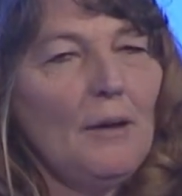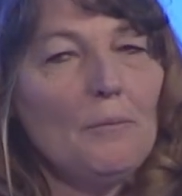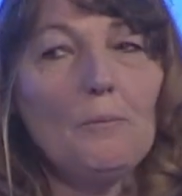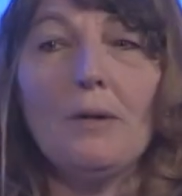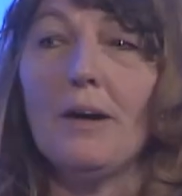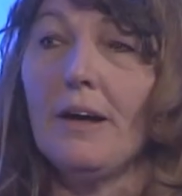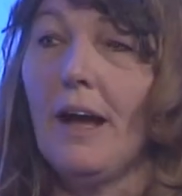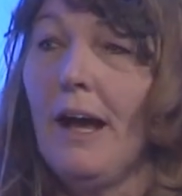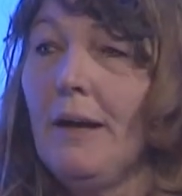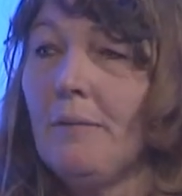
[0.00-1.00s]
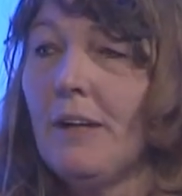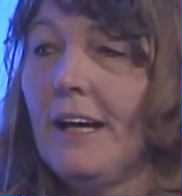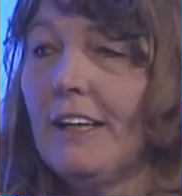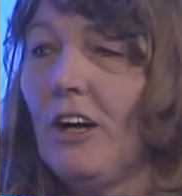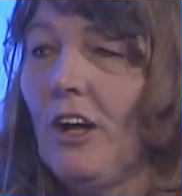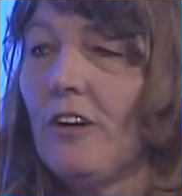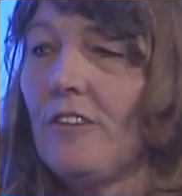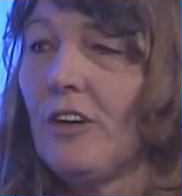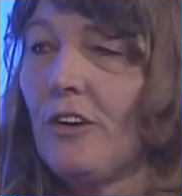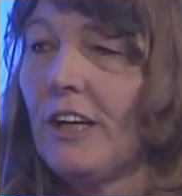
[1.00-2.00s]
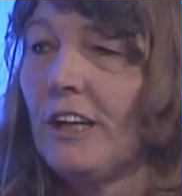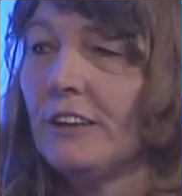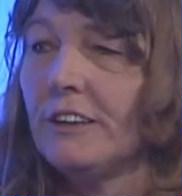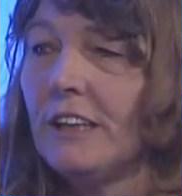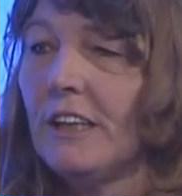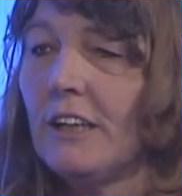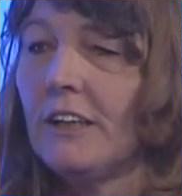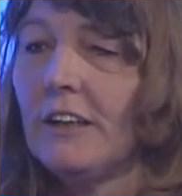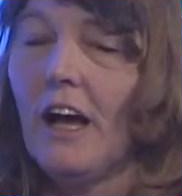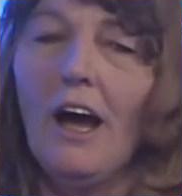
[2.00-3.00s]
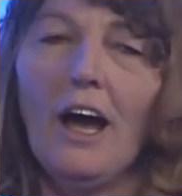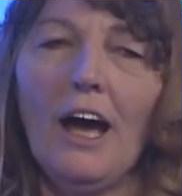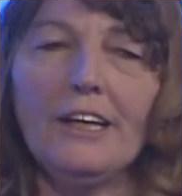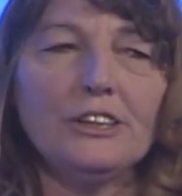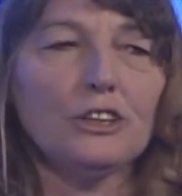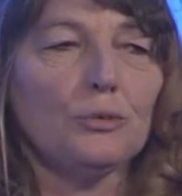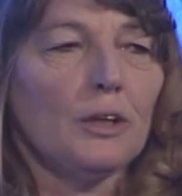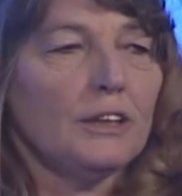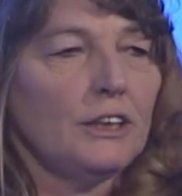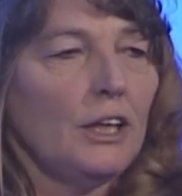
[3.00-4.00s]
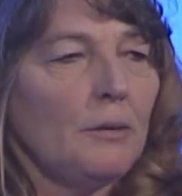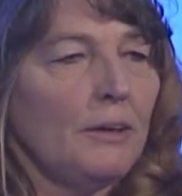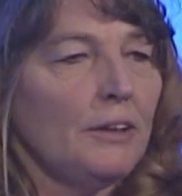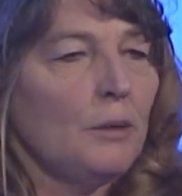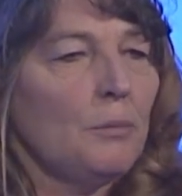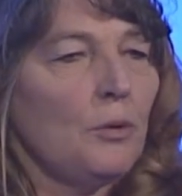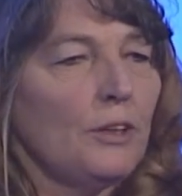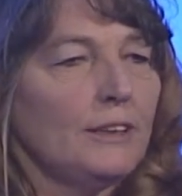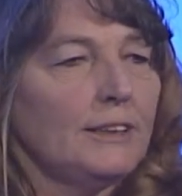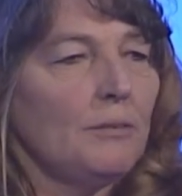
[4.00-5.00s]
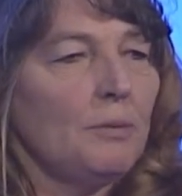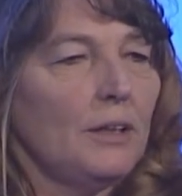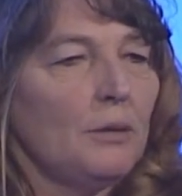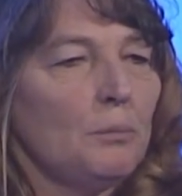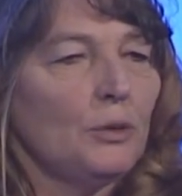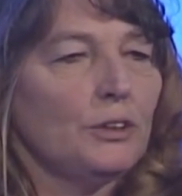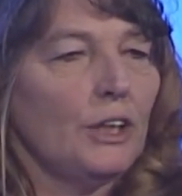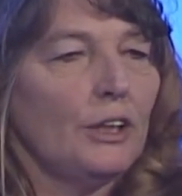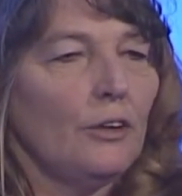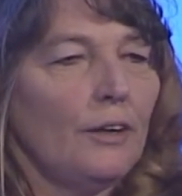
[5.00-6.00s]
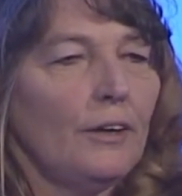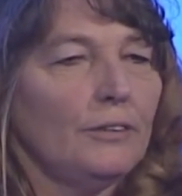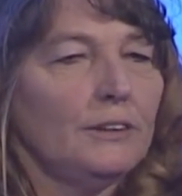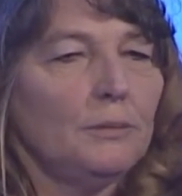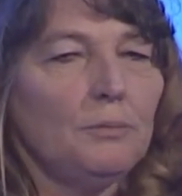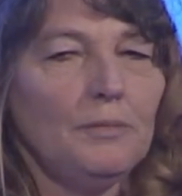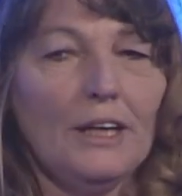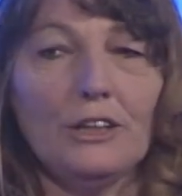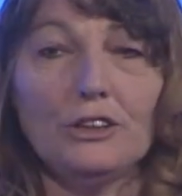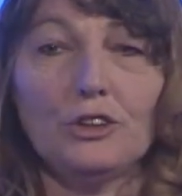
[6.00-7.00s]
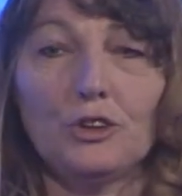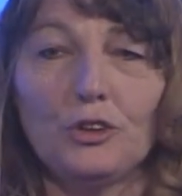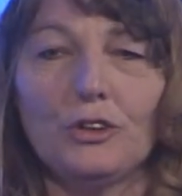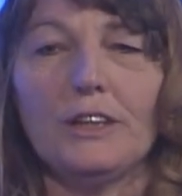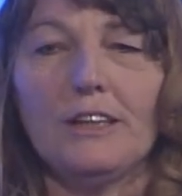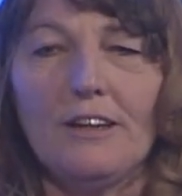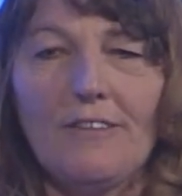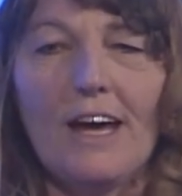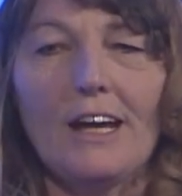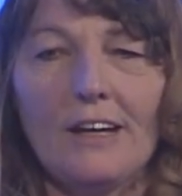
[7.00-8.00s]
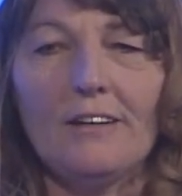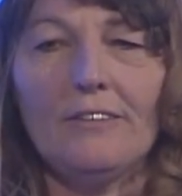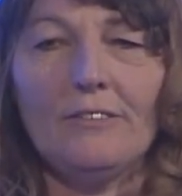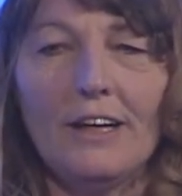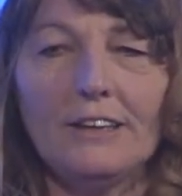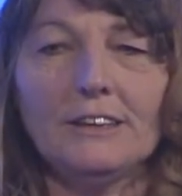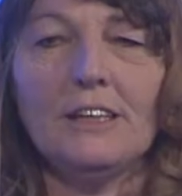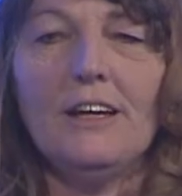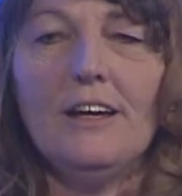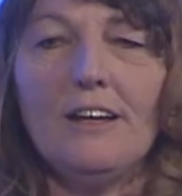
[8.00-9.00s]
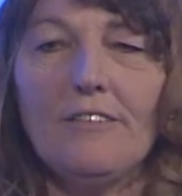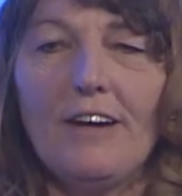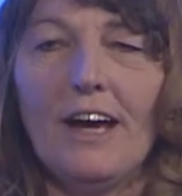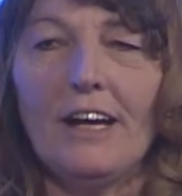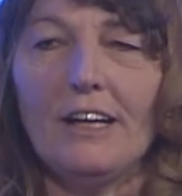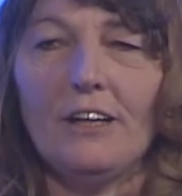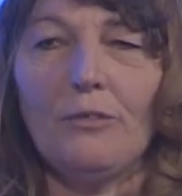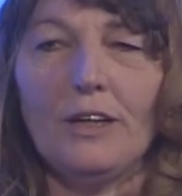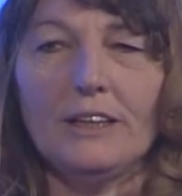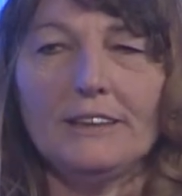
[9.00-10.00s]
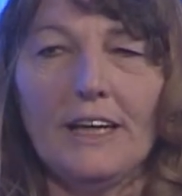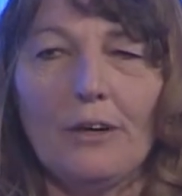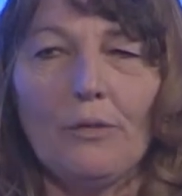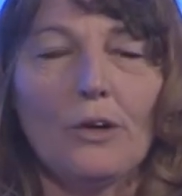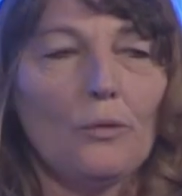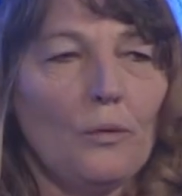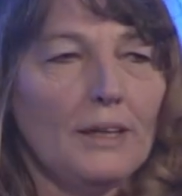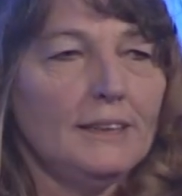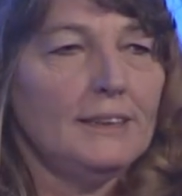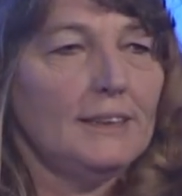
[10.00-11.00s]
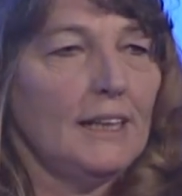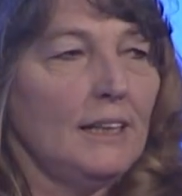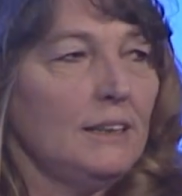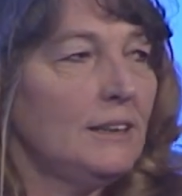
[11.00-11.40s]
But I am glad that all of you are here today, and I do want to talk about the importance of being boots on the ground. That is truly Nevada, right? Nevada, we say we're one state.